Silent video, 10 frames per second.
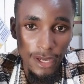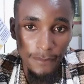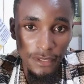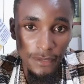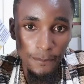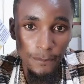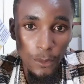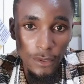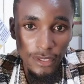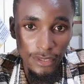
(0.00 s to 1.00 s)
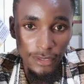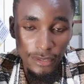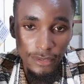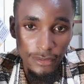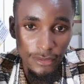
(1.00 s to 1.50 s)

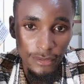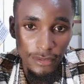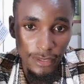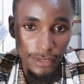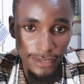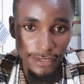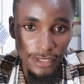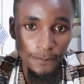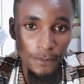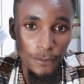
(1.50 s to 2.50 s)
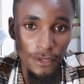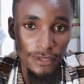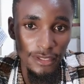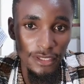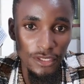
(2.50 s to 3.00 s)
blocking the skin
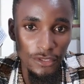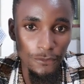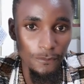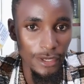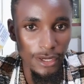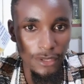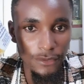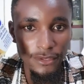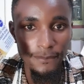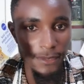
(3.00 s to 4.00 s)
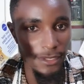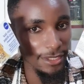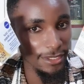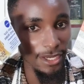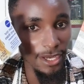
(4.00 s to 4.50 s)
pores, leading to breakouts,
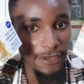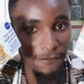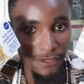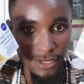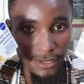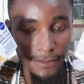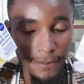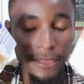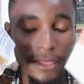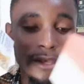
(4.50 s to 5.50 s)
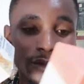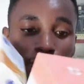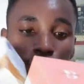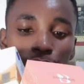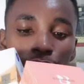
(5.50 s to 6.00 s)
meaning they are heavier.
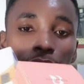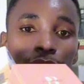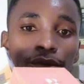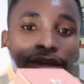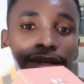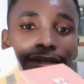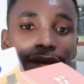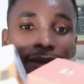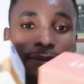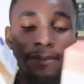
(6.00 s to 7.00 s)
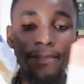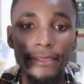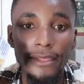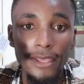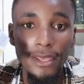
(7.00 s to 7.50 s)
So you should also get a
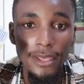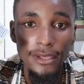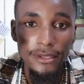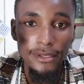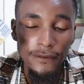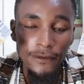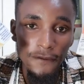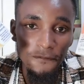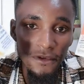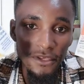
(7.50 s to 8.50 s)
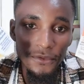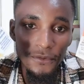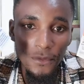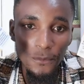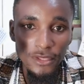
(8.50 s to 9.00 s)
face
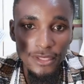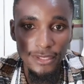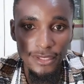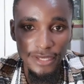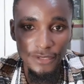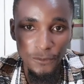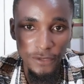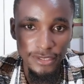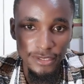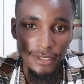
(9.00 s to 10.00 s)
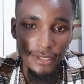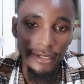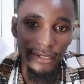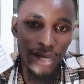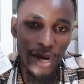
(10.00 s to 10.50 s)
cream which is lightweight.
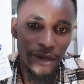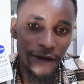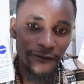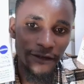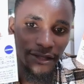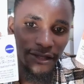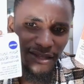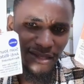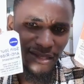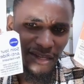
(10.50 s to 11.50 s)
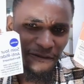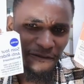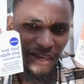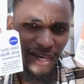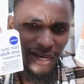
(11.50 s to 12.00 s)
Now we have this
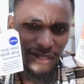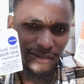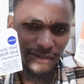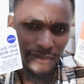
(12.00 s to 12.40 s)
Nivea.